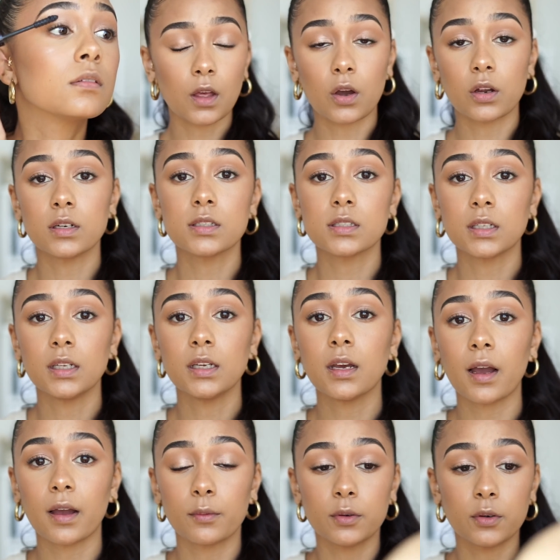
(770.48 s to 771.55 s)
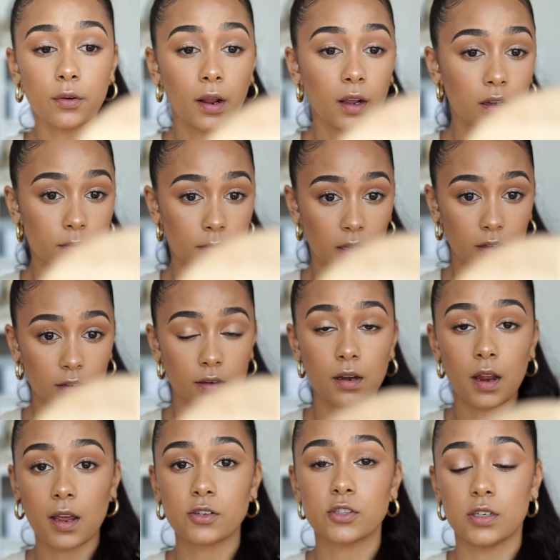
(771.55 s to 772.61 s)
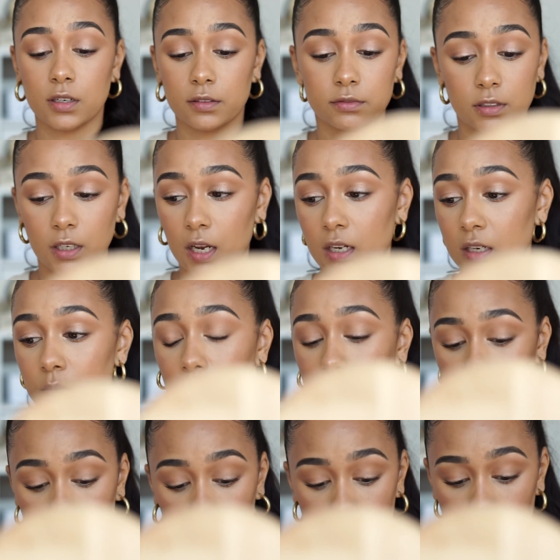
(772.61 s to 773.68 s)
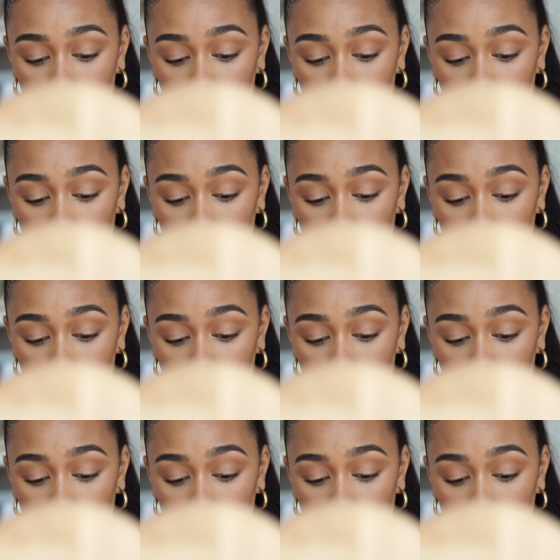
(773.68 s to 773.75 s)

Honestly, I would recommend a lash lift to anyone.